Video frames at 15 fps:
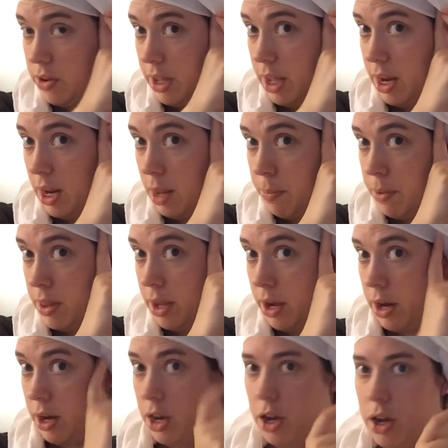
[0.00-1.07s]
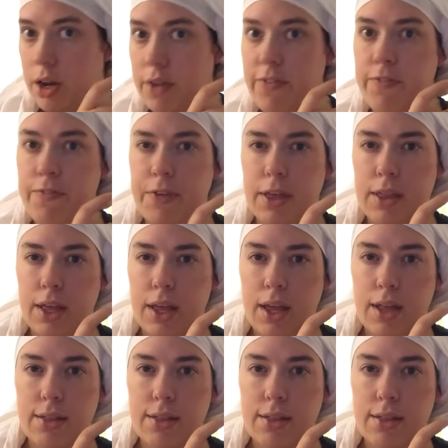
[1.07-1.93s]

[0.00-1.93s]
you get it up in there, and you're gonna feel it.